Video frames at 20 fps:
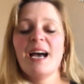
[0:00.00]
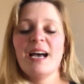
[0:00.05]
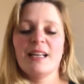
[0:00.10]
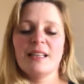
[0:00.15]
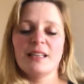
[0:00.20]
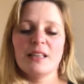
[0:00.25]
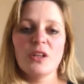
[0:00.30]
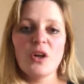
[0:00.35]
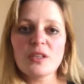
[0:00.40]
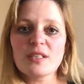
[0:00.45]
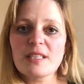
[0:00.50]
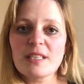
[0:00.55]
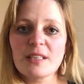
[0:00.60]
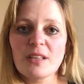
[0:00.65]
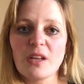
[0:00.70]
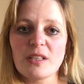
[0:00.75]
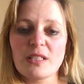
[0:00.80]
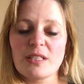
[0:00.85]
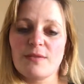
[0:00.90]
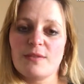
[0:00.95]
Lots and
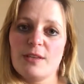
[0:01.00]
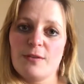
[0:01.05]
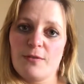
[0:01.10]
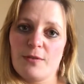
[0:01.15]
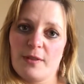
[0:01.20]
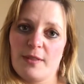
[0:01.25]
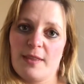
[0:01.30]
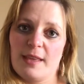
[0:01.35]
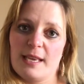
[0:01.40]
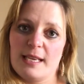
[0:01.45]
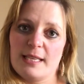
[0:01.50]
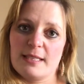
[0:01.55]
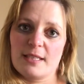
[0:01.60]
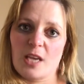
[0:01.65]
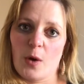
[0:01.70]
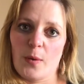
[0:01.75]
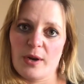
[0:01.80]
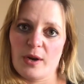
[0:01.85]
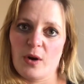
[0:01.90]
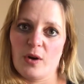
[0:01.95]
lots of different things
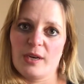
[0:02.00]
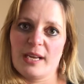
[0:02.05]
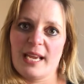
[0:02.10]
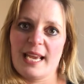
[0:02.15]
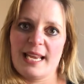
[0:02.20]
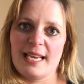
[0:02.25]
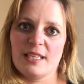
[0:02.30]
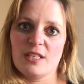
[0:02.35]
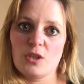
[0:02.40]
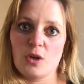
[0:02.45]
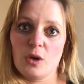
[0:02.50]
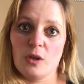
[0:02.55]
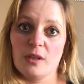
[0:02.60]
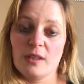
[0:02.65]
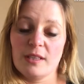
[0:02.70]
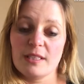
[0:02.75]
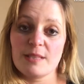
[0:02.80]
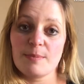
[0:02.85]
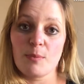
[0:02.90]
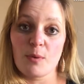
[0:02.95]
going on in a
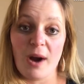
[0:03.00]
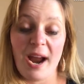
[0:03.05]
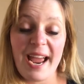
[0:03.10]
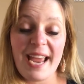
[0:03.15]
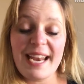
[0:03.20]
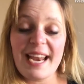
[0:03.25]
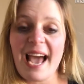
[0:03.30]
toddler's brain,